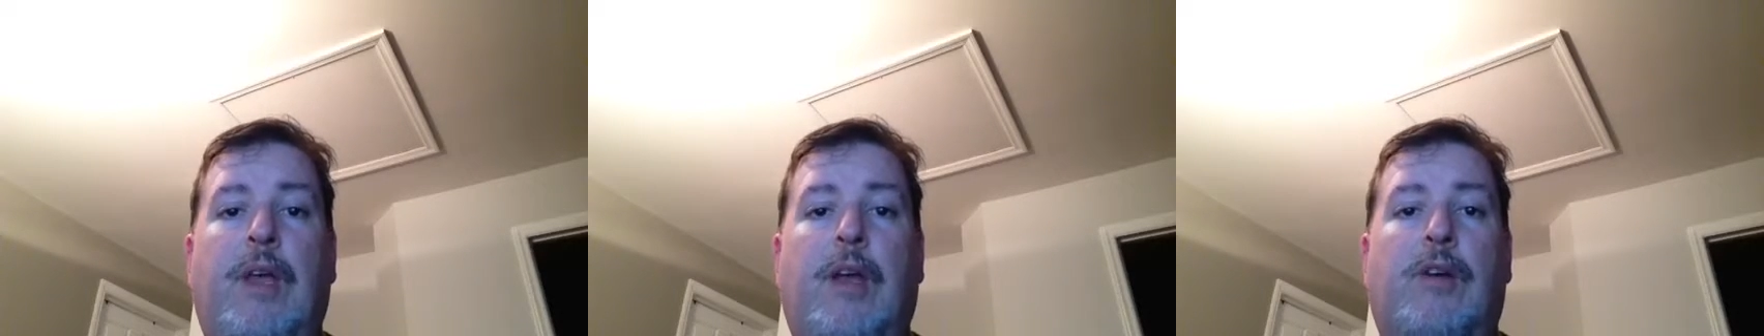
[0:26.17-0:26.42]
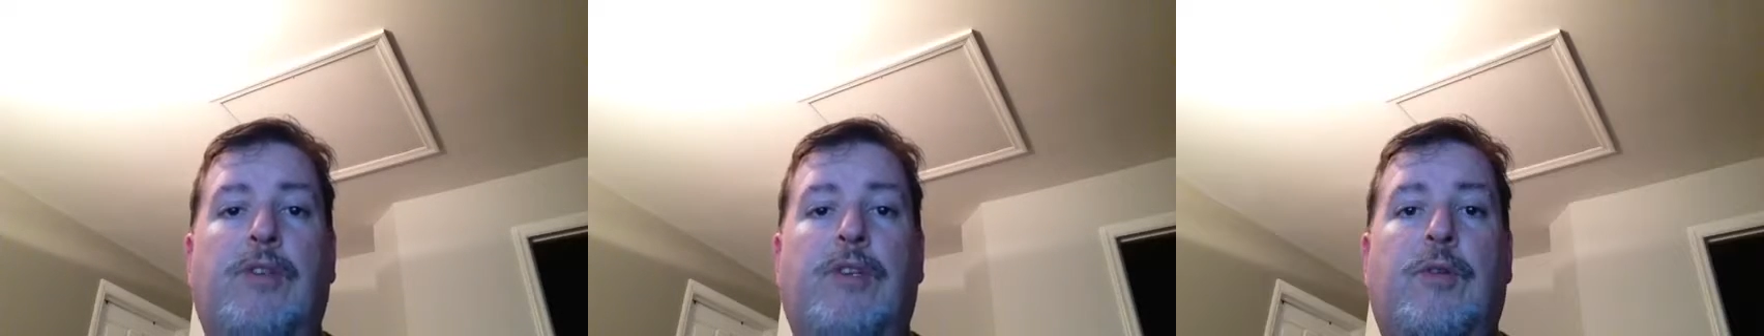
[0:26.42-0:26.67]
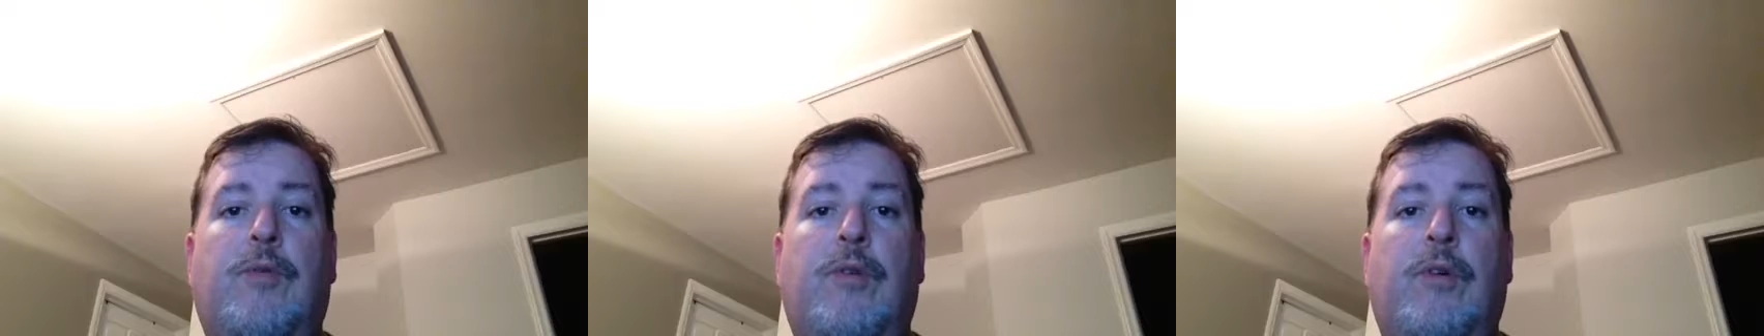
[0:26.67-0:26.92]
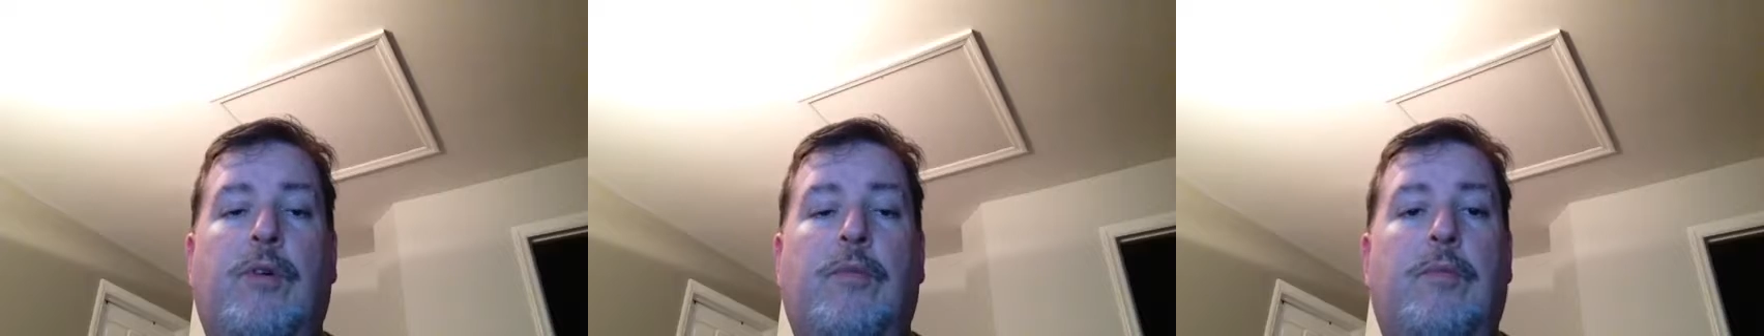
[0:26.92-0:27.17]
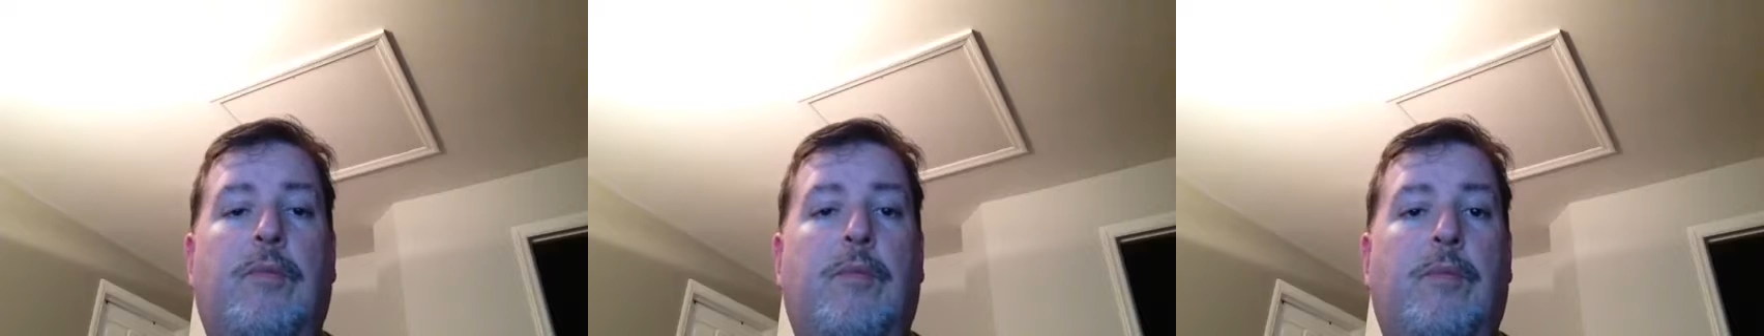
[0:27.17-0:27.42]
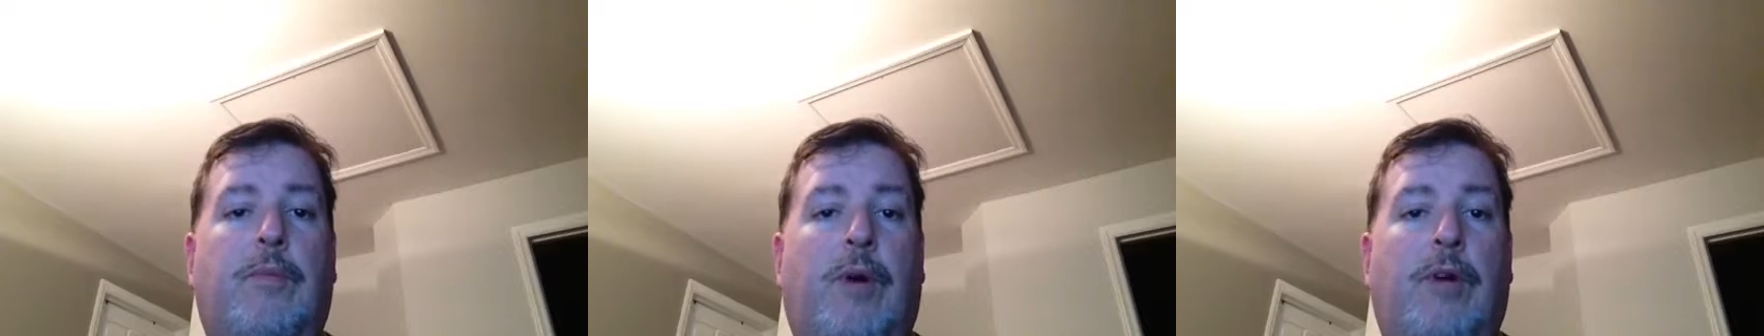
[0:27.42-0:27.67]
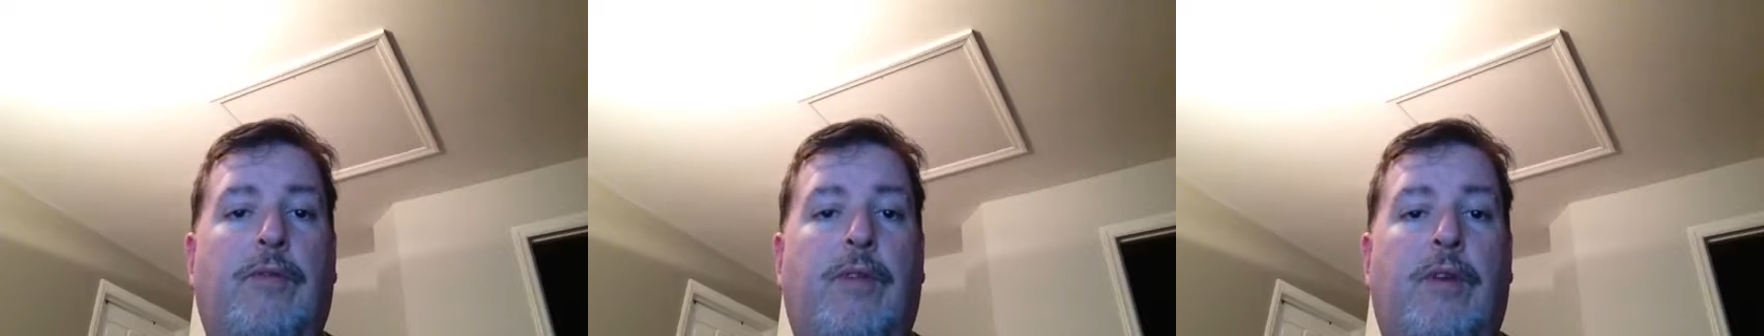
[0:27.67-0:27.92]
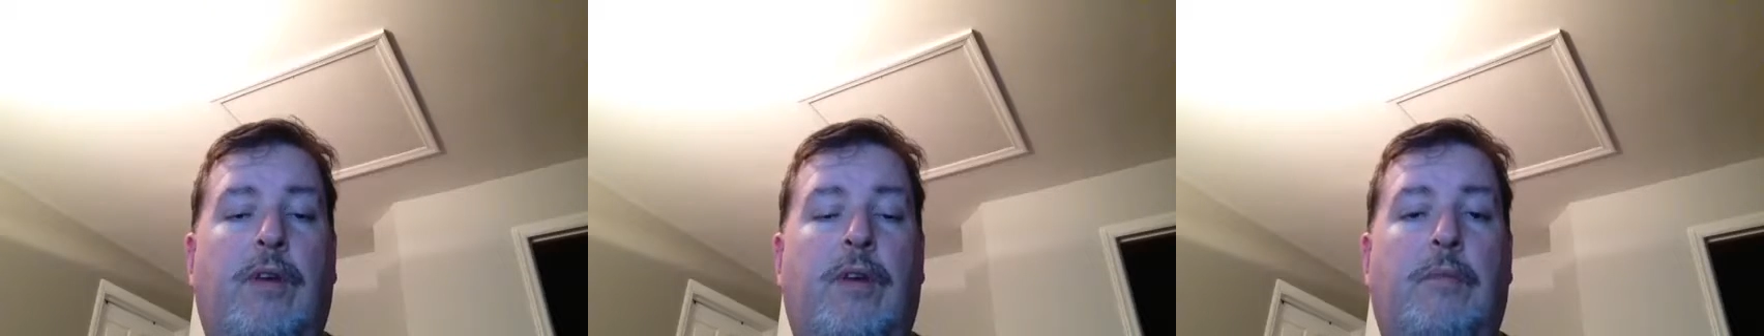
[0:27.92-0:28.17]
and also were part of
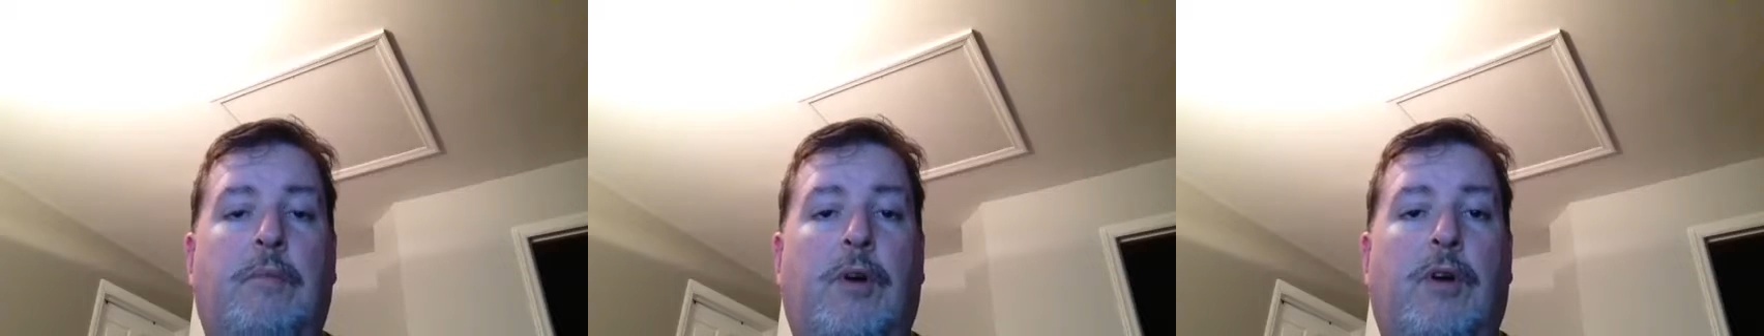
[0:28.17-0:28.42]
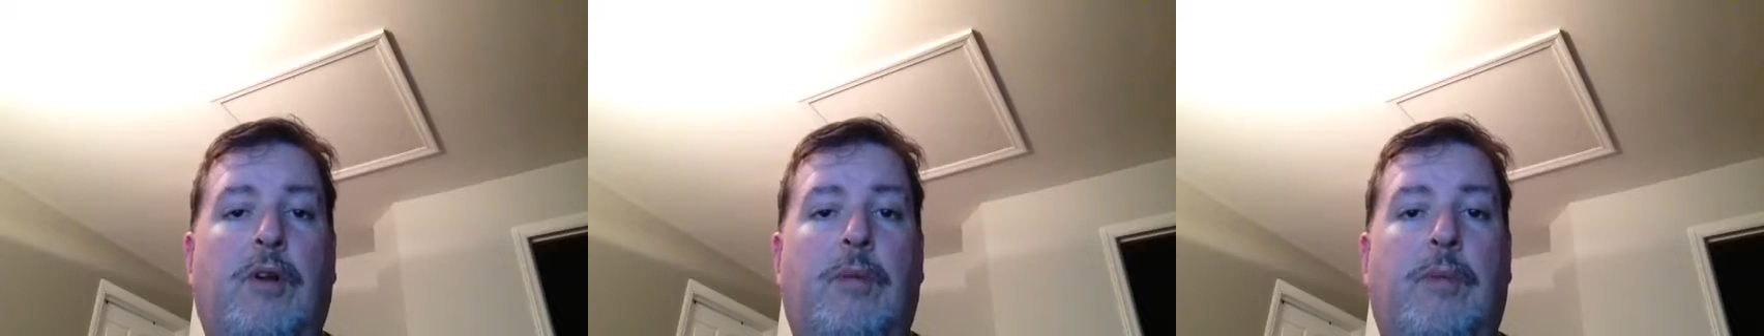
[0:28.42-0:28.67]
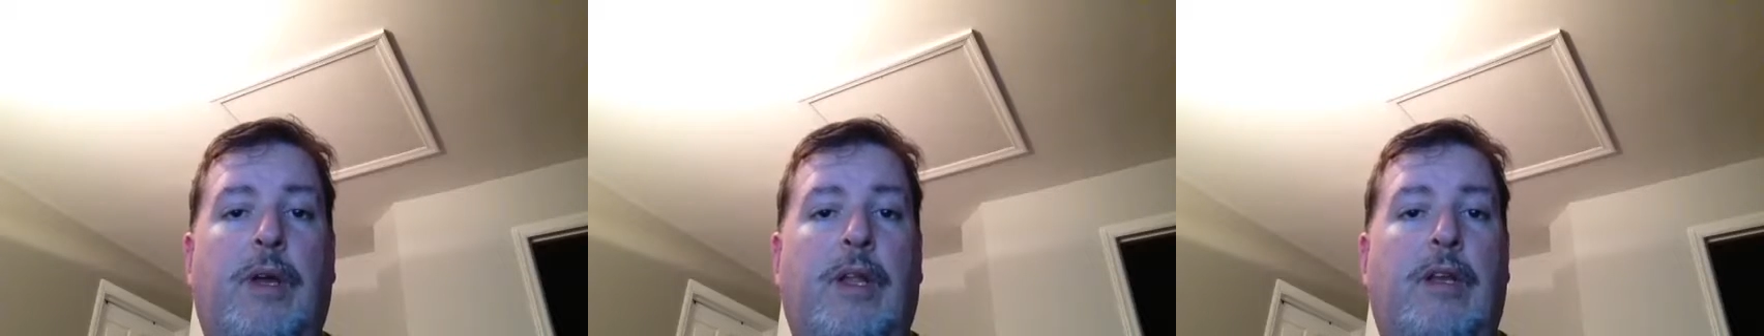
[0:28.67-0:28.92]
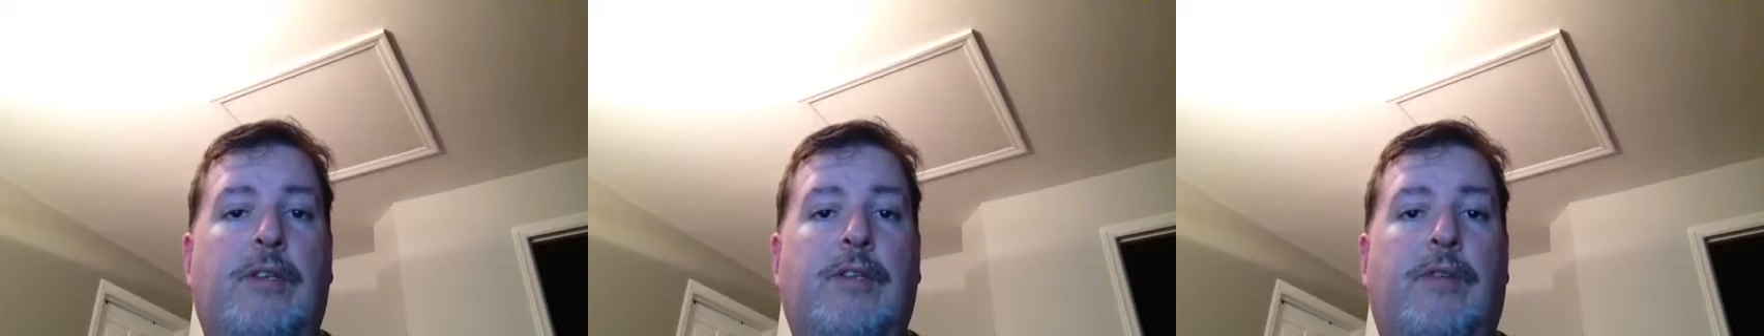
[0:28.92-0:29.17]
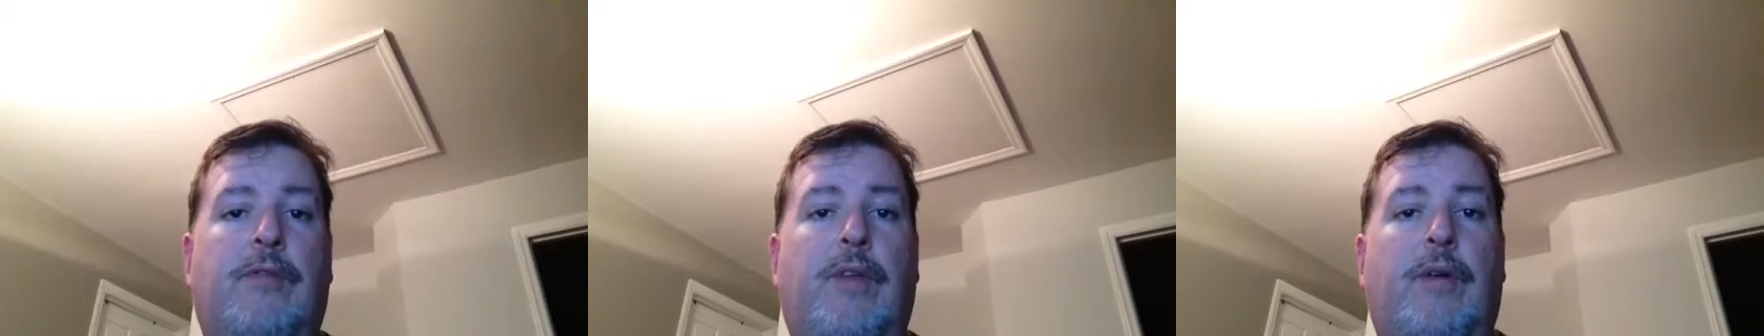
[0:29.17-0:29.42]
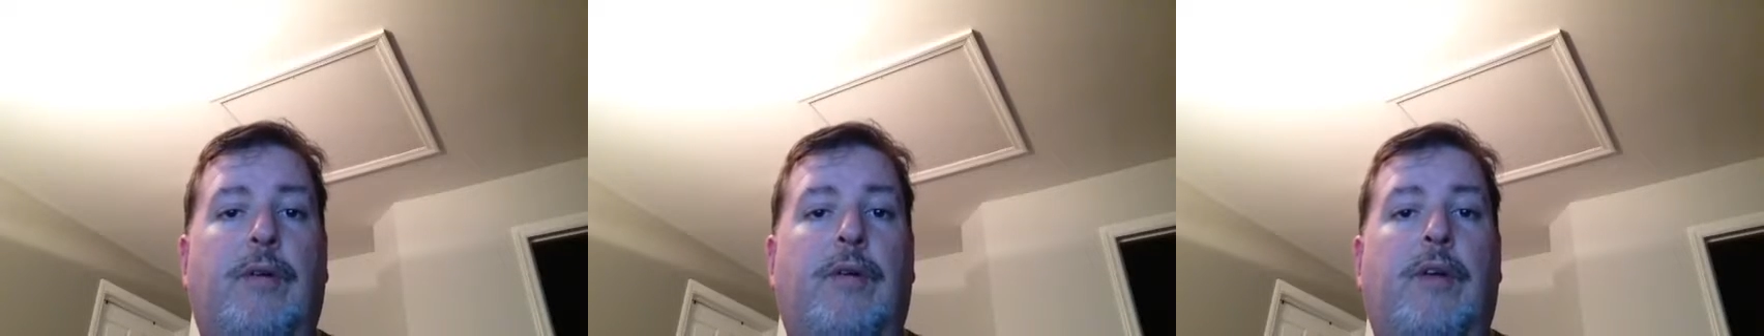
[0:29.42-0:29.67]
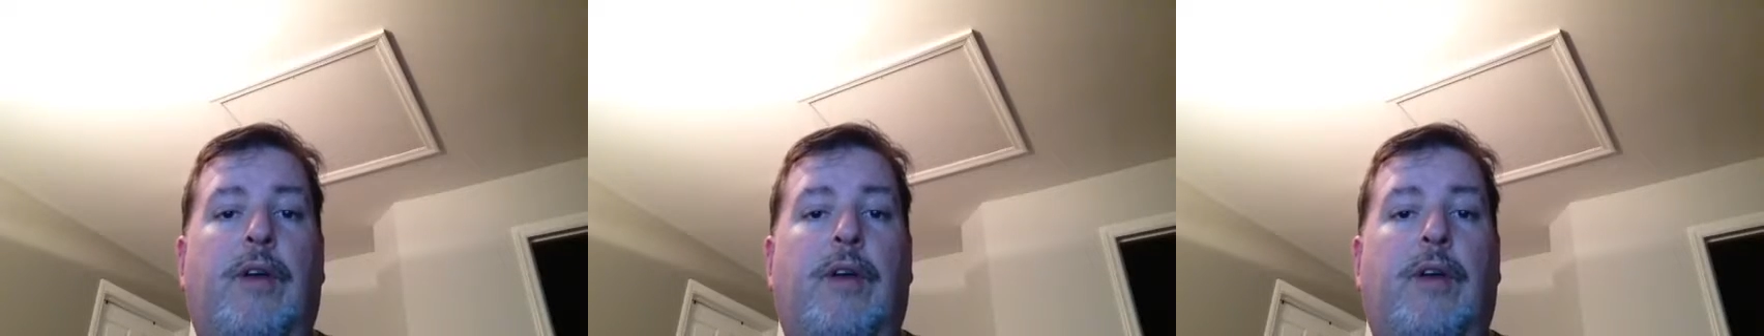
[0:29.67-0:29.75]
the early beginnings of the